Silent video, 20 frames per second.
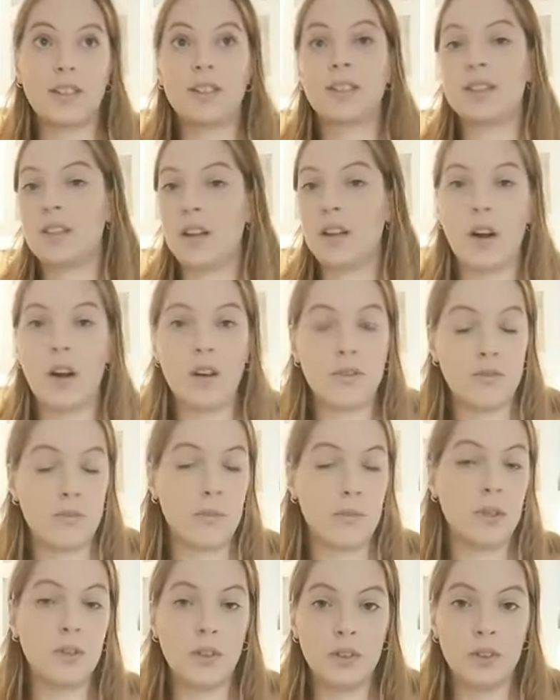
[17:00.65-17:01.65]
it's still hard for
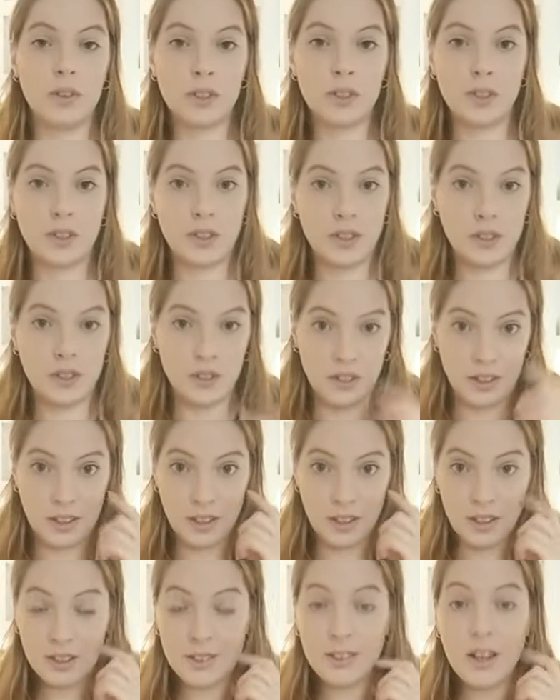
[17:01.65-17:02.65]
me to understand certain
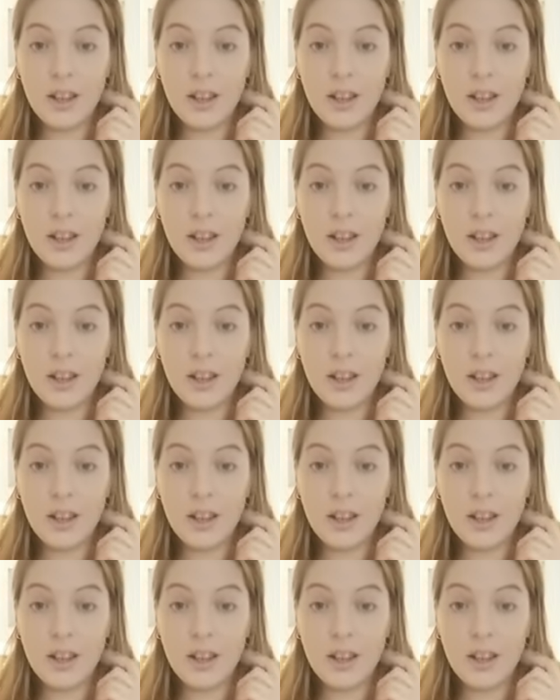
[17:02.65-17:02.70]
things.